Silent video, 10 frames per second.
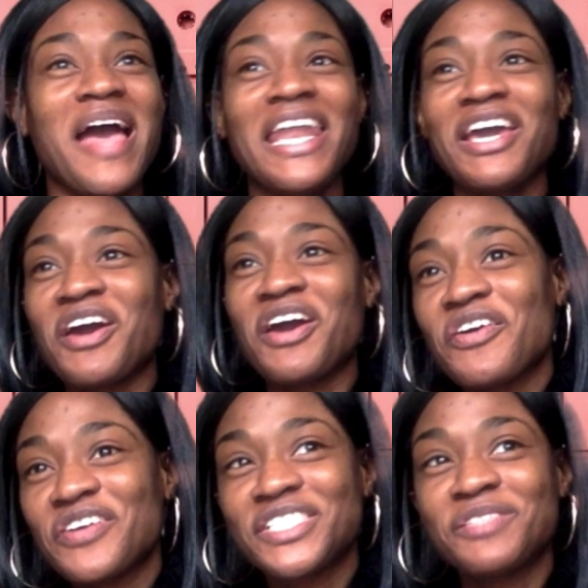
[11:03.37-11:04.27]

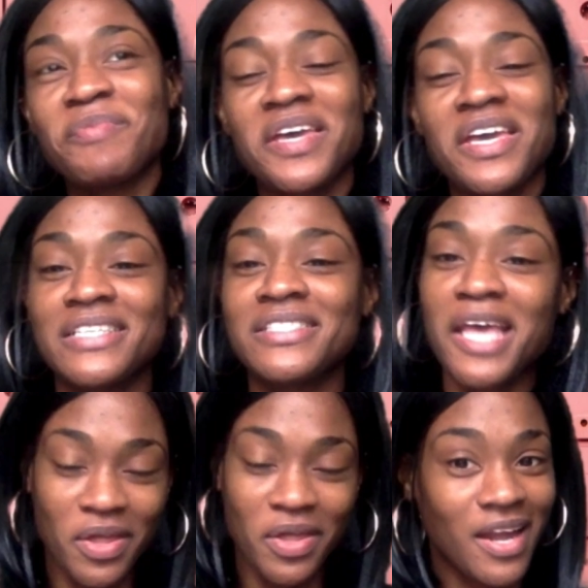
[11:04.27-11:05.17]
encouragement, the
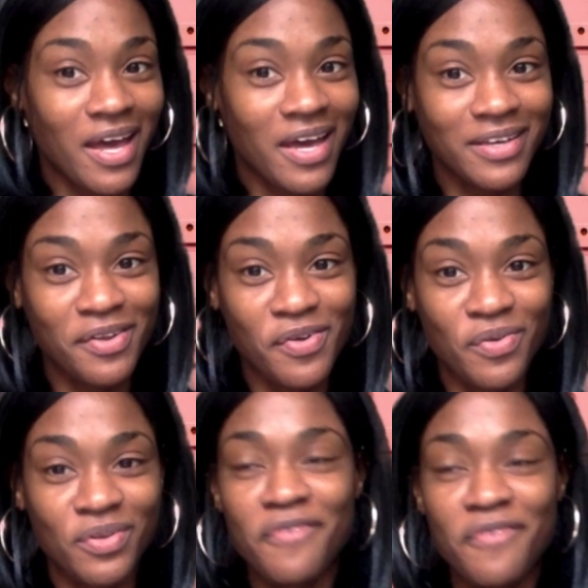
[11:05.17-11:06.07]
same way that I,
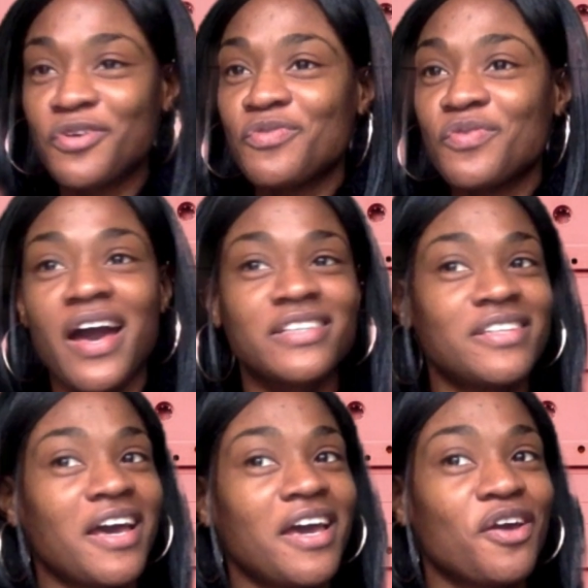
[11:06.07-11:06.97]
love on you guys
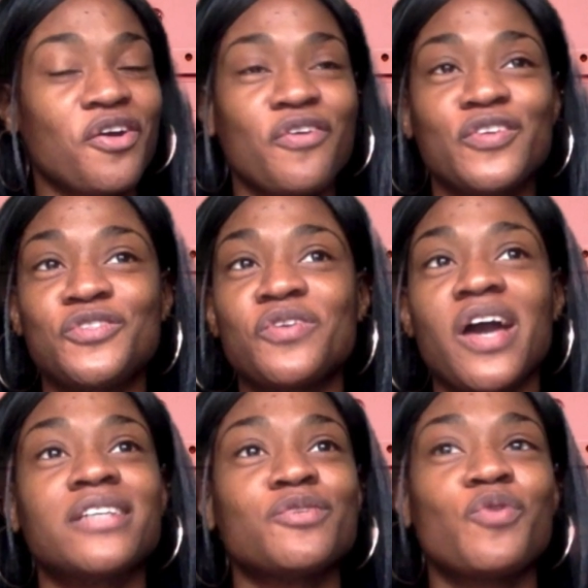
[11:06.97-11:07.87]
and I encourage you
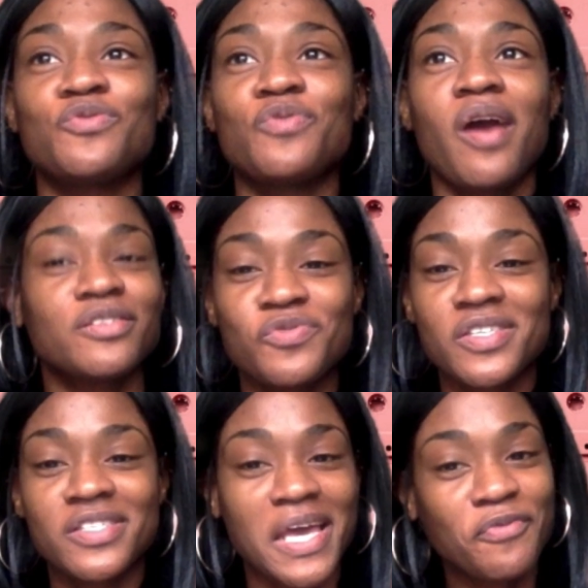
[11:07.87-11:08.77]
guys. I want you guys to do the
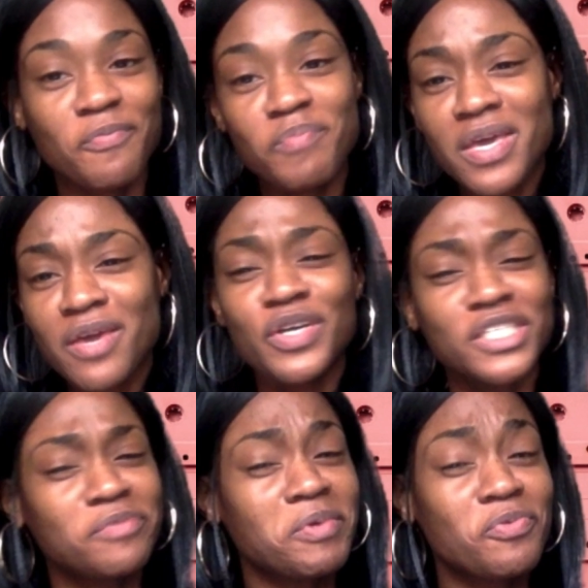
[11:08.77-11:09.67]
same for me.
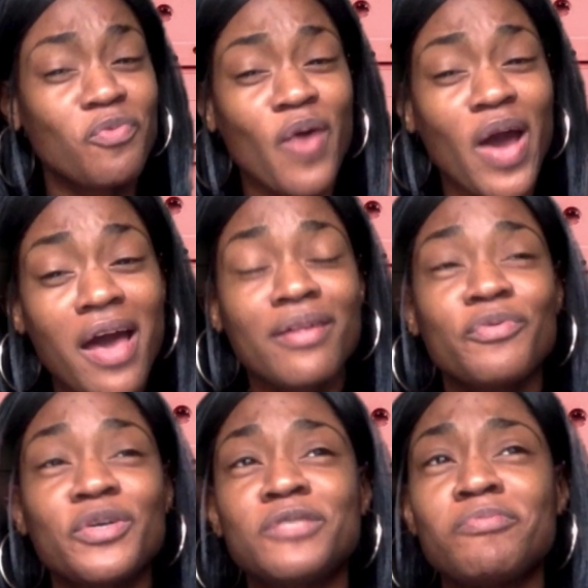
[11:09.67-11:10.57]
Wish me well,
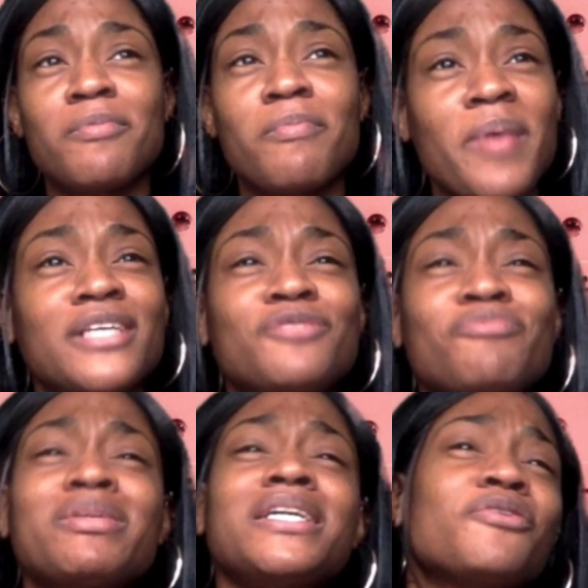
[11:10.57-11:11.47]
wish me the best.
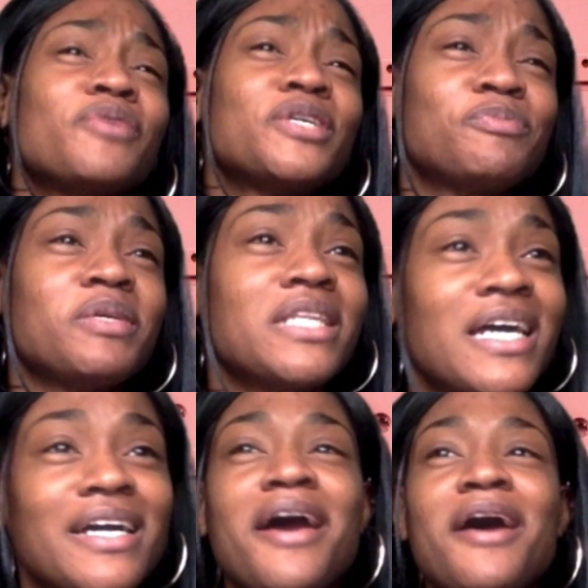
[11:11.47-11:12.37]
Please don't wish me
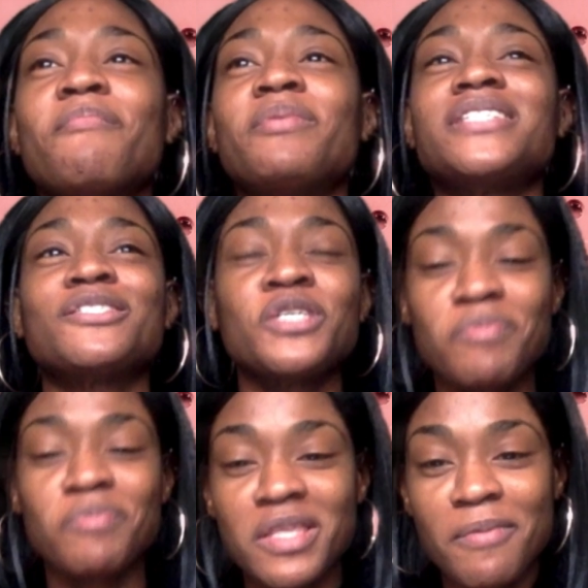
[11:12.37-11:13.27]
luck, but just wish
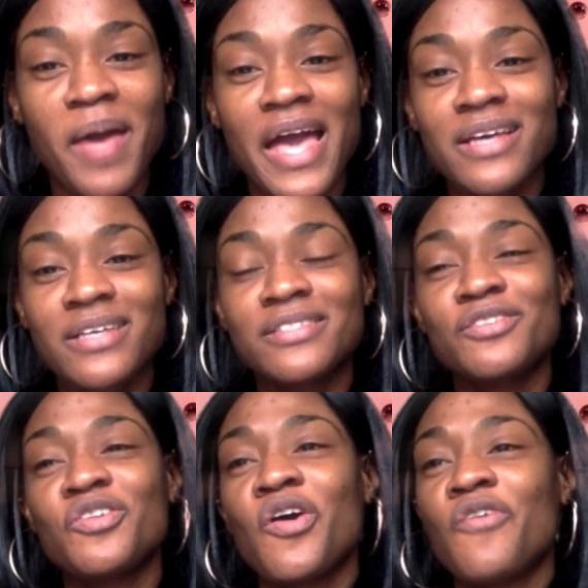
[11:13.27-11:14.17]
me the best.
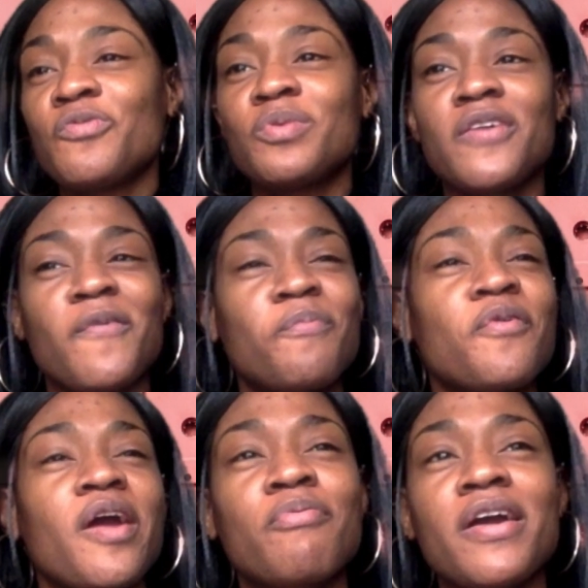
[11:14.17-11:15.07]
If you believe in
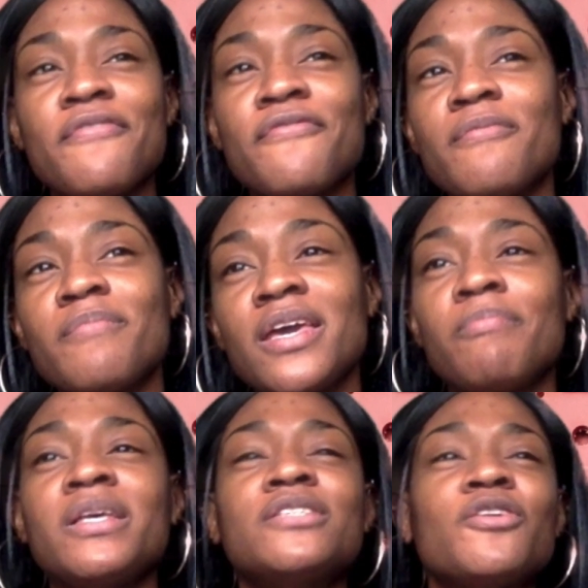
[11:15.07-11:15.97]
prayer, pray for me.
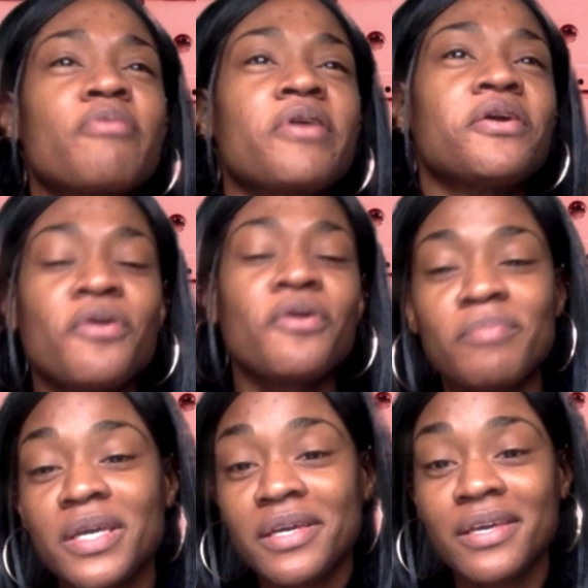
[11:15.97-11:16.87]
Please don't pray on
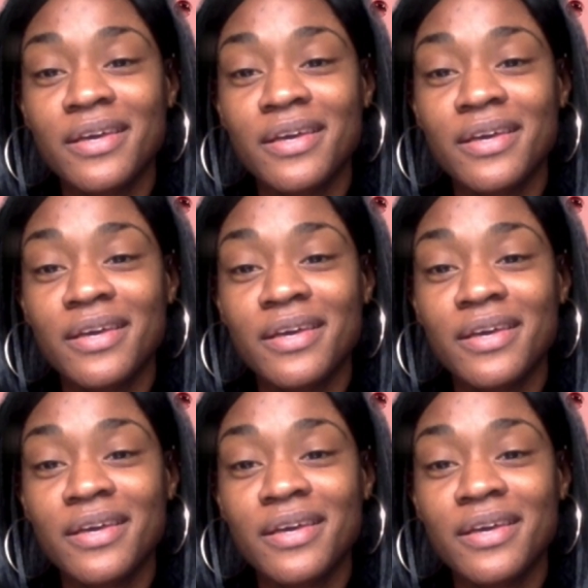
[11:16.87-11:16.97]
me,